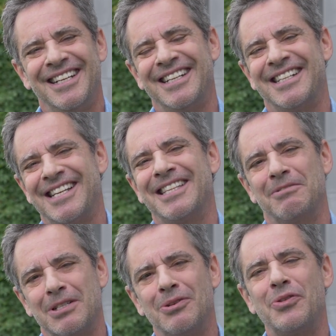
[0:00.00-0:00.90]
And I said
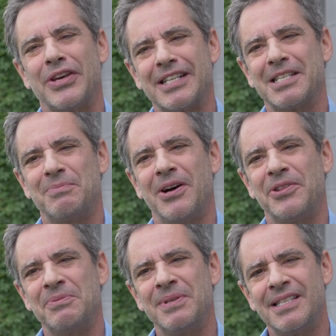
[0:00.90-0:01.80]
there were two things that
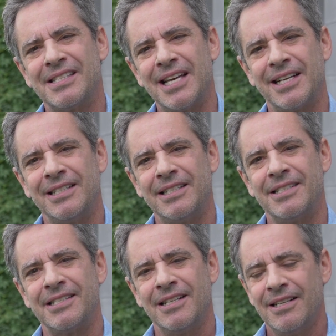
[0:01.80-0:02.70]
bother me. The second
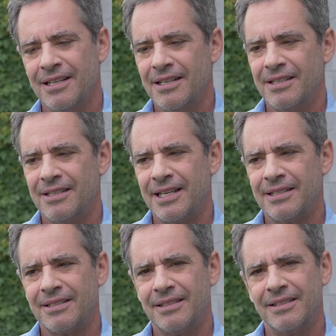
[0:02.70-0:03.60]
is
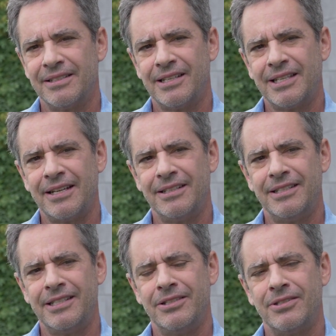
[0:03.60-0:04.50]
that there's a
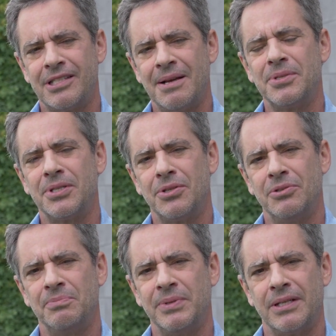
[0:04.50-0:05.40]
tendency to
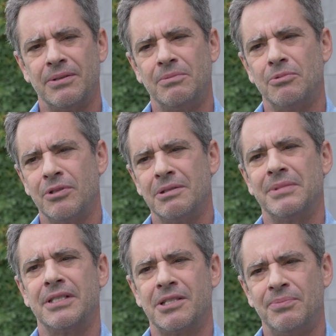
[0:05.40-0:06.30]
substitute being
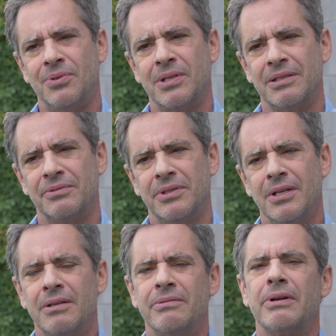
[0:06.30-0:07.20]
warm and supportive.
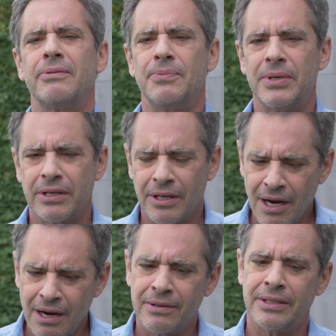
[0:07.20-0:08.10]
I'm going to be
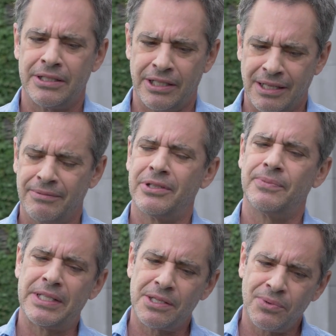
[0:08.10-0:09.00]
encouraging. I'm going to
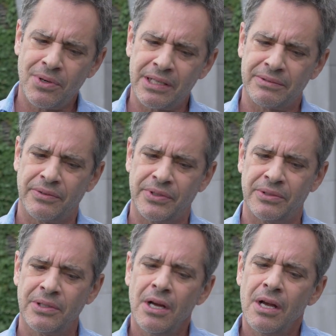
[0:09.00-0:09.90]
be supportive of
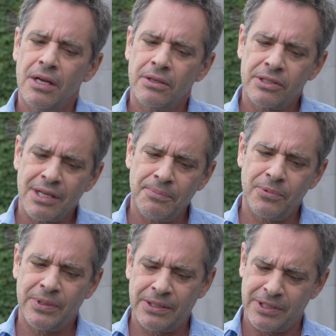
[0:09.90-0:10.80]
you,
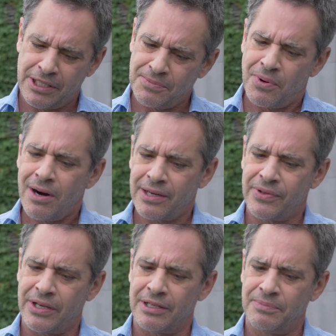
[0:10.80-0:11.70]
which is a part of
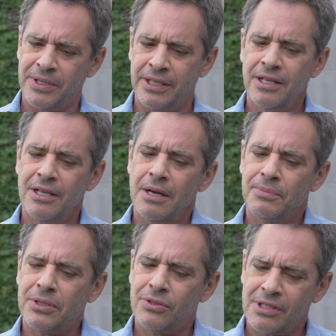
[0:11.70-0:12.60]
therapy,
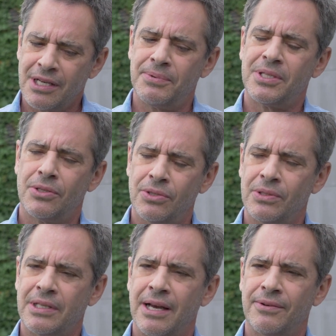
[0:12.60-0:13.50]
but to
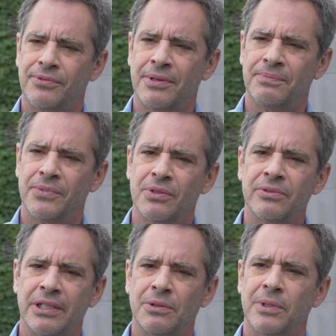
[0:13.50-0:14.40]
substitute that from the
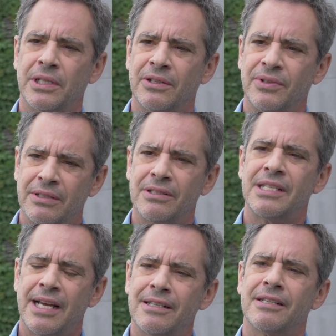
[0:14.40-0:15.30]
real work of
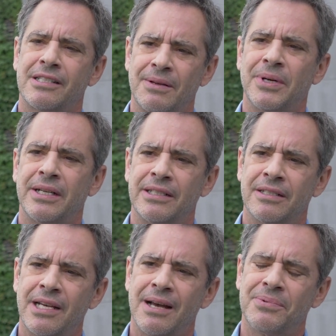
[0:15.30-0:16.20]
understanding somebody
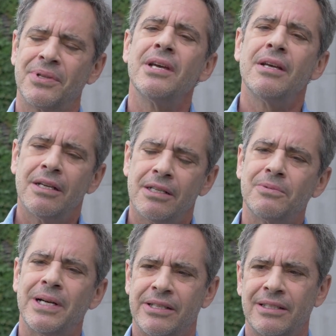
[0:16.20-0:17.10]
in depth in
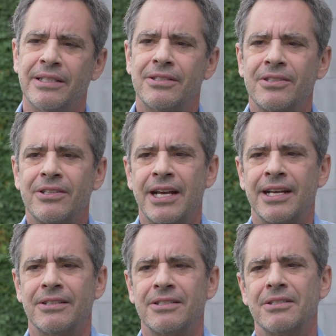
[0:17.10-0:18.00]
a way that leads to
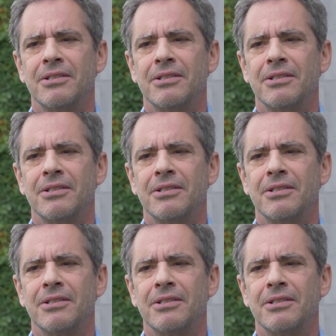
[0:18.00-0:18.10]
change.